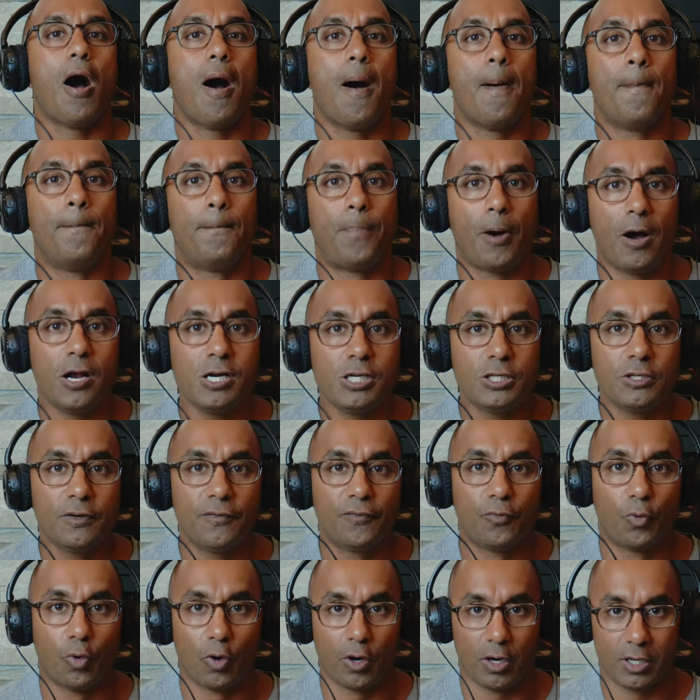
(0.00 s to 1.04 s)
A bunch
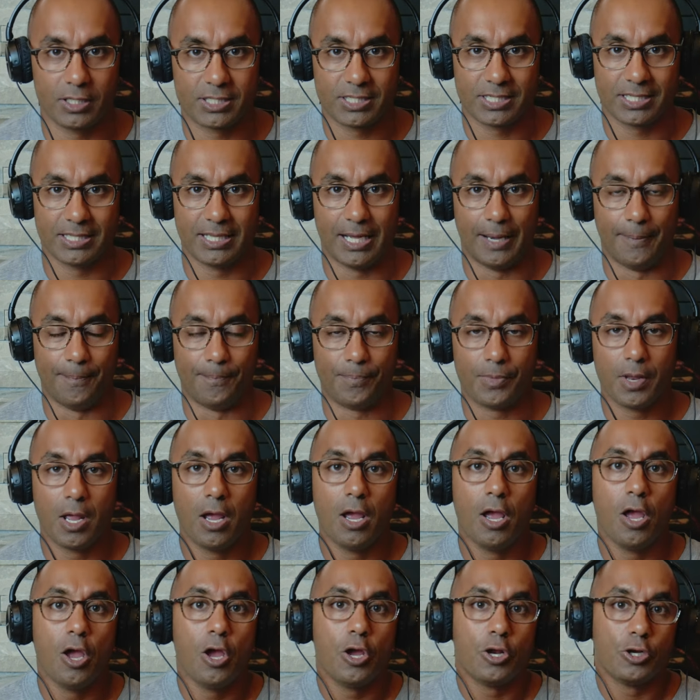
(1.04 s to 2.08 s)
of words to them.
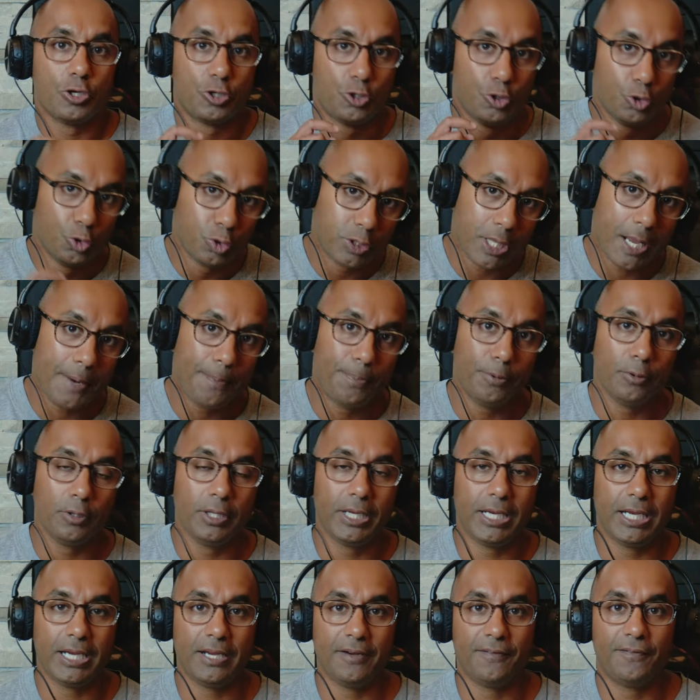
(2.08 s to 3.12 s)
Do they
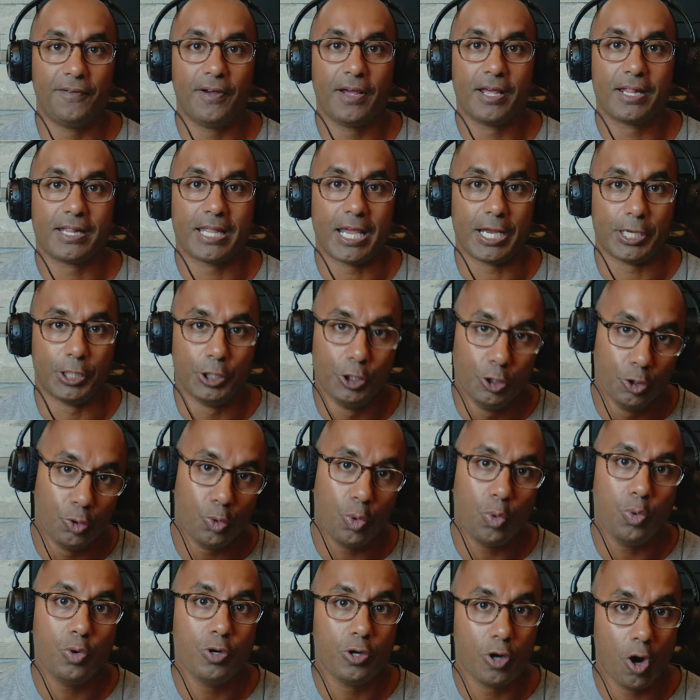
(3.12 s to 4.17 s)
believe that
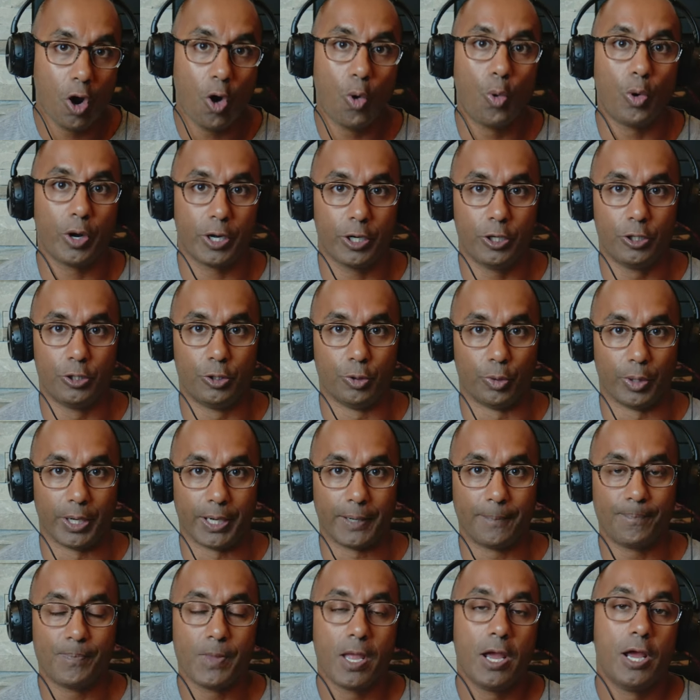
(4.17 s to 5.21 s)
you know what you're
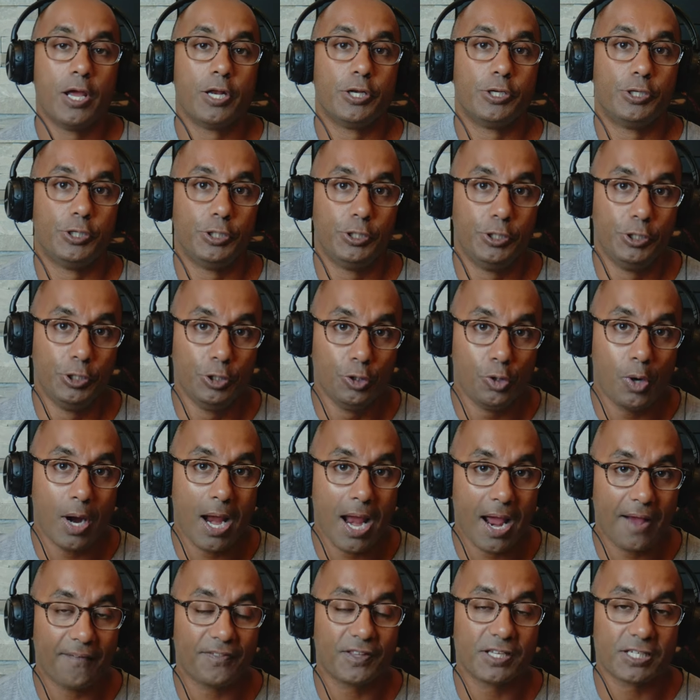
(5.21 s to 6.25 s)
doing? Do you
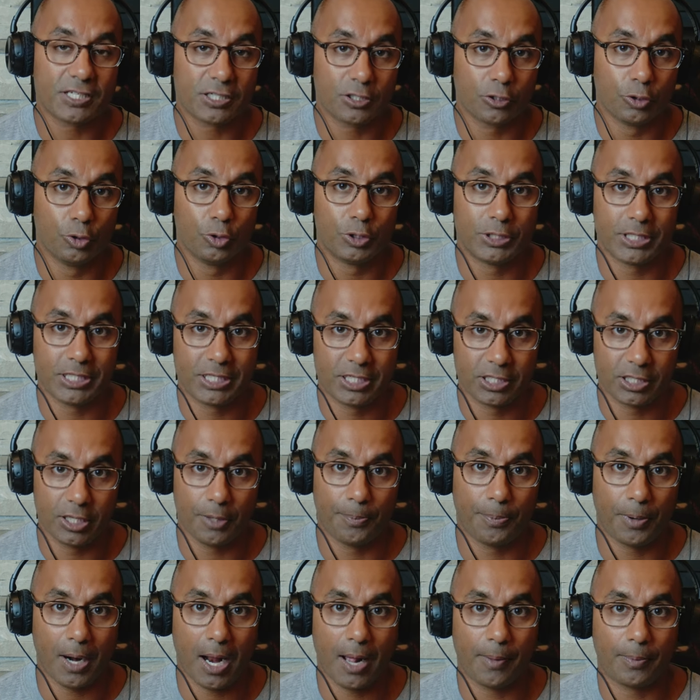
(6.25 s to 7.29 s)
have the solution to
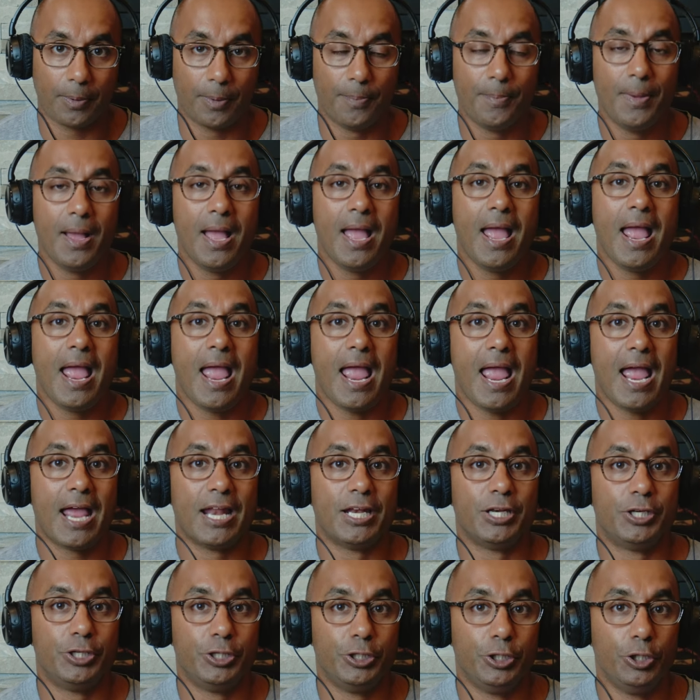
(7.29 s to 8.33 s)
their problem,
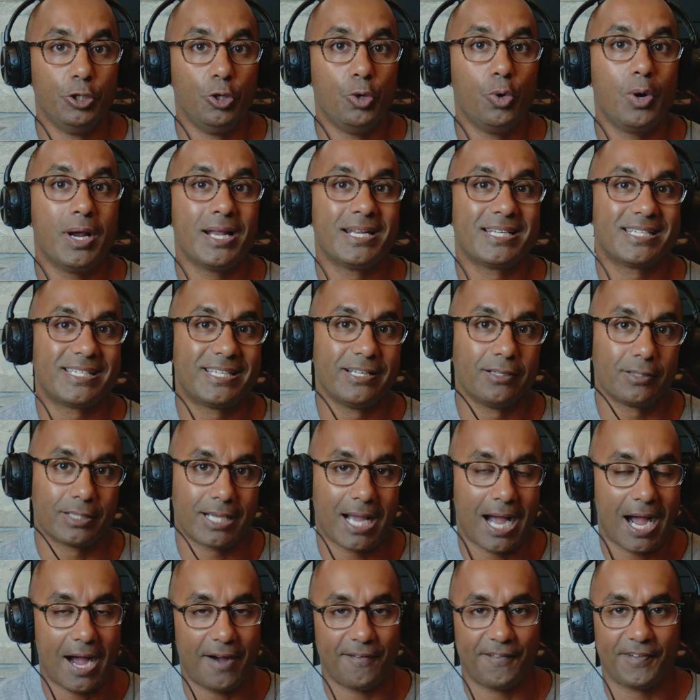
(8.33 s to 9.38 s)
and do you instill
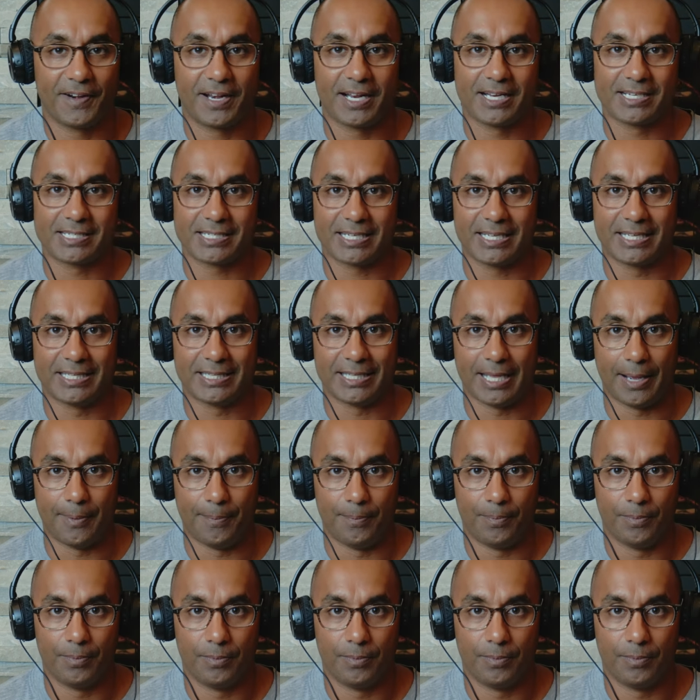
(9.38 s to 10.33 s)
confidence in them?